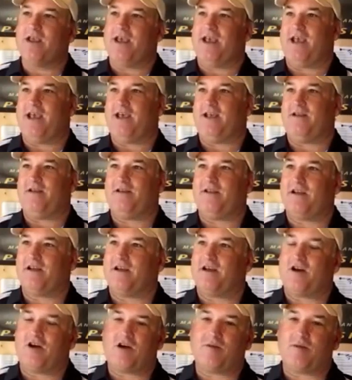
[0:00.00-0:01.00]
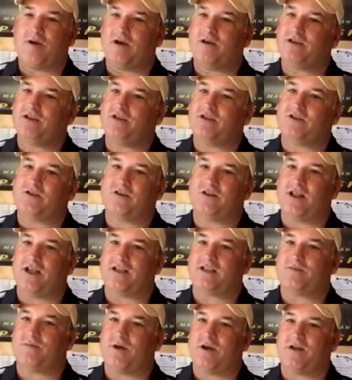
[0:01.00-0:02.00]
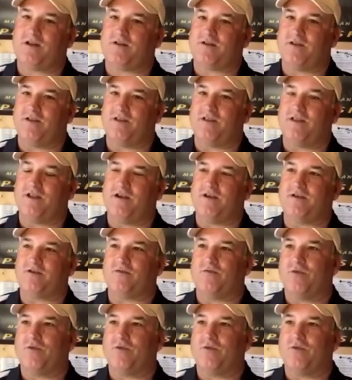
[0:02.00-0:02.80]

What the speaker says: And our margins are a lot smaller than theirs.